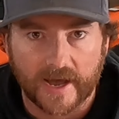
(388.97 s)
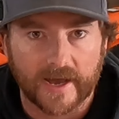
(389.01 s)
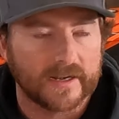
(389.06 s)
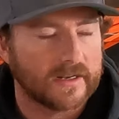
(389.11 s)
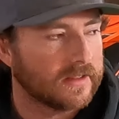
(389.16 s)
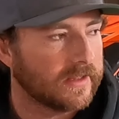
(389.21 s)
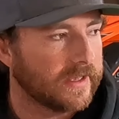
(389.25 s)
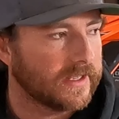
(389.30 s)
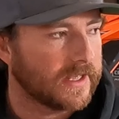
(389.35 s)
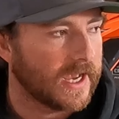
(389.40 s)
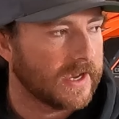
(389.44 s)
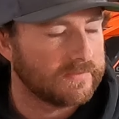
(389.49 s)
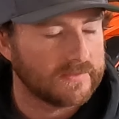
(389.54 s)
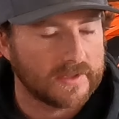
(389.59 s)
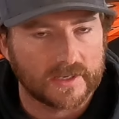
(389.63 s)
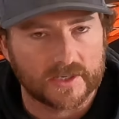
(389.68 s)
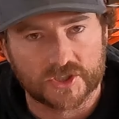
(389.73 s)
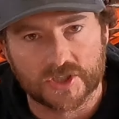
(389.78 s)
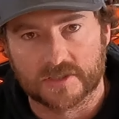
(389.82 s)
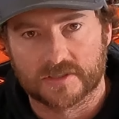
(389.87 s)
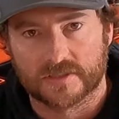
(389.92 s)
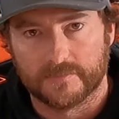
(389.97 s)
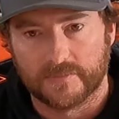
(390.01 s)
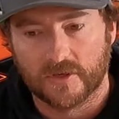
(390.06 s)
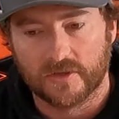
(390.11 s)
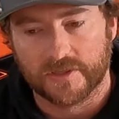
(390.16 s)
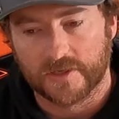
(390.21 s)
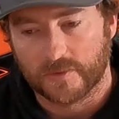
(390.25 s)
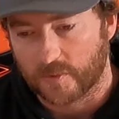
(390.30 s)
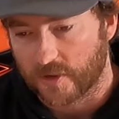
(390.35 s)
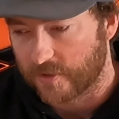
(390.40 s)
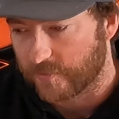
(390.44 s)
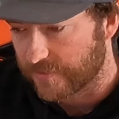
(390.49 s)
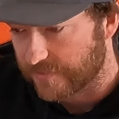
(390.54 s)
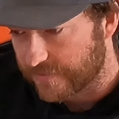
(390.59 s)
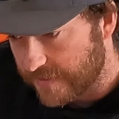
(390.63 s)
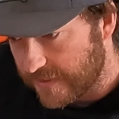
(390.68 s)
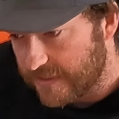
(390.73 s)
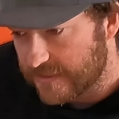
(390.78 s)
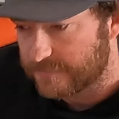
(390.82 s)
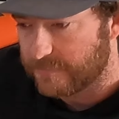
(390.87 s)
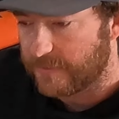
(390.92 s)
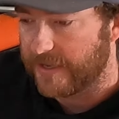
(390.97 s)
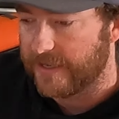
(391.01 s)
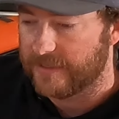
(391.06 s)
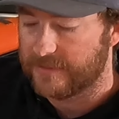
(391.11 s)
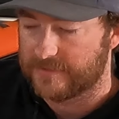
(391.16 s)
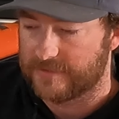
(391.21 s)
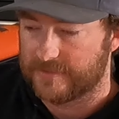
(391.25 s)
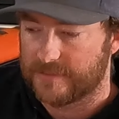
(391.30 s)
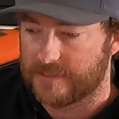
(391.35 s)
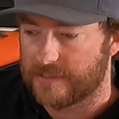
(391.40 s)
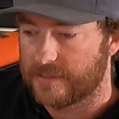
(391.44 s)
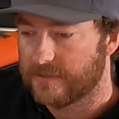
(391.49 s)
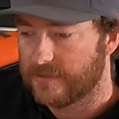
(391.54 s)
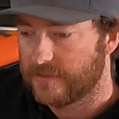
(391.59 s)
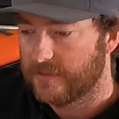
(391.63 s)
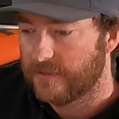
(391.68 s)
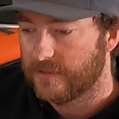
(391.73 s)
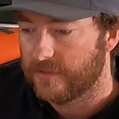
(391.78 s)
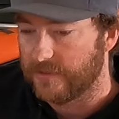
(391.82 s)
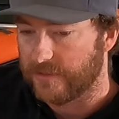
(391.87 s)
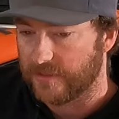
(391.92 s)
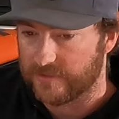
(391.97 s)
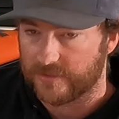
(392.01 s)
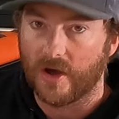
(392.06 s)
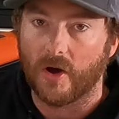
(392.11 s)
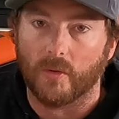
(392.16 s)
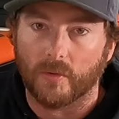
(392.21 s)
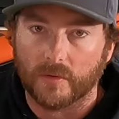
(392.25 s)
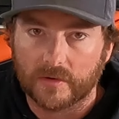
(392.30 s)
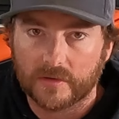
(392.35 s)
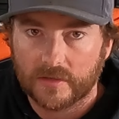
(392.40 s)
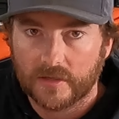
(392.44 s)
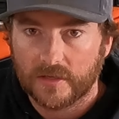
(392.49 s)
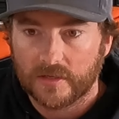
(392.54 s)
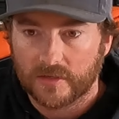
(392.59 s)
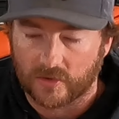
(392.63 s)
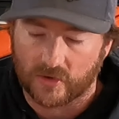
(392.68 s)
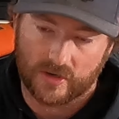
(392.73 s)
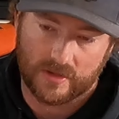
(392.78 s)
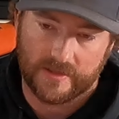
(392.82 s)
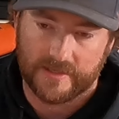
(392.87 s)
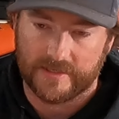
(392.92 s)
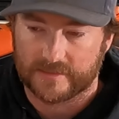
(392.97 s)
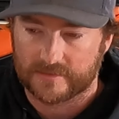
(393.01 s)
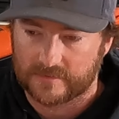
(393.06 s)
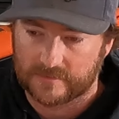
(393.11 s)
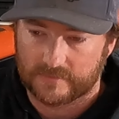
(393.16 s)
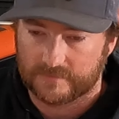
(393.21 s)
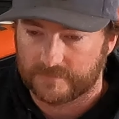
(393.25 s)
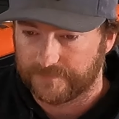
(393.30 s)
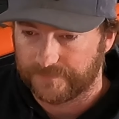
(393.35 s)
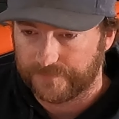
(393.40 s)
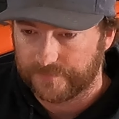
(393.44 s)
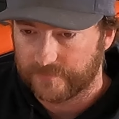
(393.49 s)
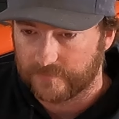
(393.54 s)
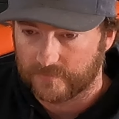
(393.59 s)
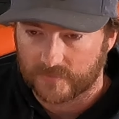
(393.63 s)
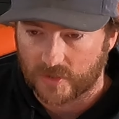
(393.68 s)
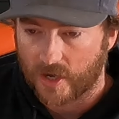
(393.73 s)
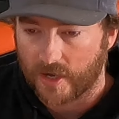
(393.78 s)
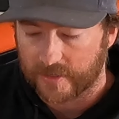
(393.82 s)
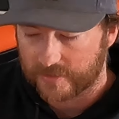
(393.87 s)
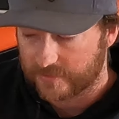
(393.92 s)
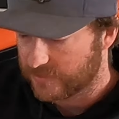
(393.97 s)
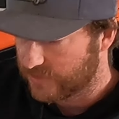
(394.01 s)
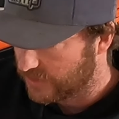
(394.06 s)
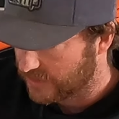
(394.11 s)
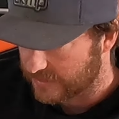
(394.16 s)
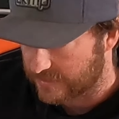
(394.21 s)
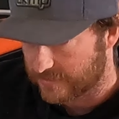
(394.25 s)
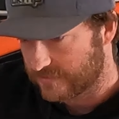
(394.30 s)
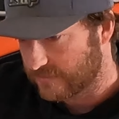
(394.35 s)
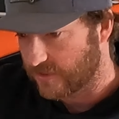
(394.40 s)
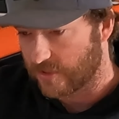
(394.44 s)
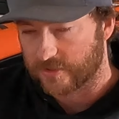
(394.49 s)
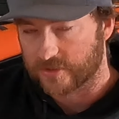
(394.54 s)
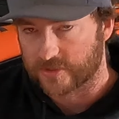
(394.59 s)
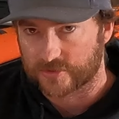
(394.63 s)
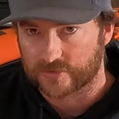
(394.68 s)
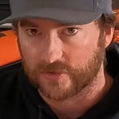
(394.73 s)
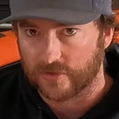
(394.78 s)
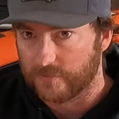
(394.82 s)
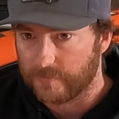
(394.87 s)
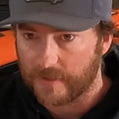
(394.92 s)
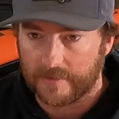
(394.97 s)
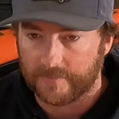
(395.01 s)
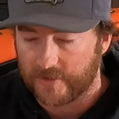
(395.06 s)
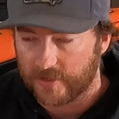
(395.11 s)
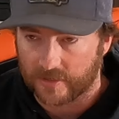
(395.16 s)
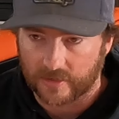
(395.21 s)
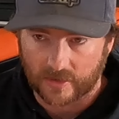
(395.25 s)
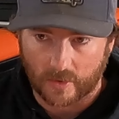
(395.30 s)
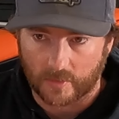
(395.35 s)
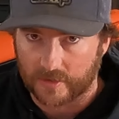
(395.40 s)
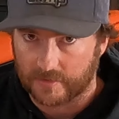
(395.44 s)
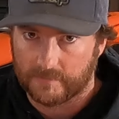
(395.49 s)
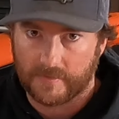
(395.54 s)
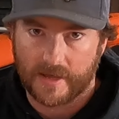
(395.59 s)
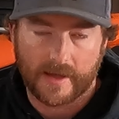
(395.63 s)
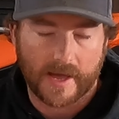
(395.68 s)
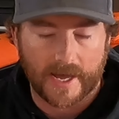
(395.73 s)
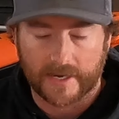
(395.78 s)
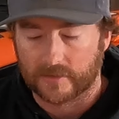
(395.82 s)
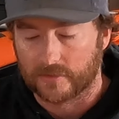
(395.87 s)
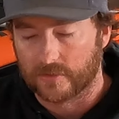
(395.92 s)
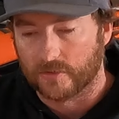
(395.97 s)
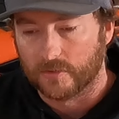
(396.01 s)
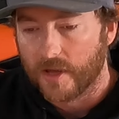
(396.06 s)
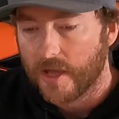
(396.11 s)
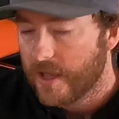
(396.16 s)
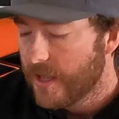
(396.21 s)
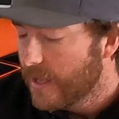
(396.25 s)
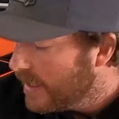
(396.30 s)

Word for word: I kind of like having that adjustability. Where with these bikes, you don't, or at least not just turn a screw. Maybe you can go in and I don't know,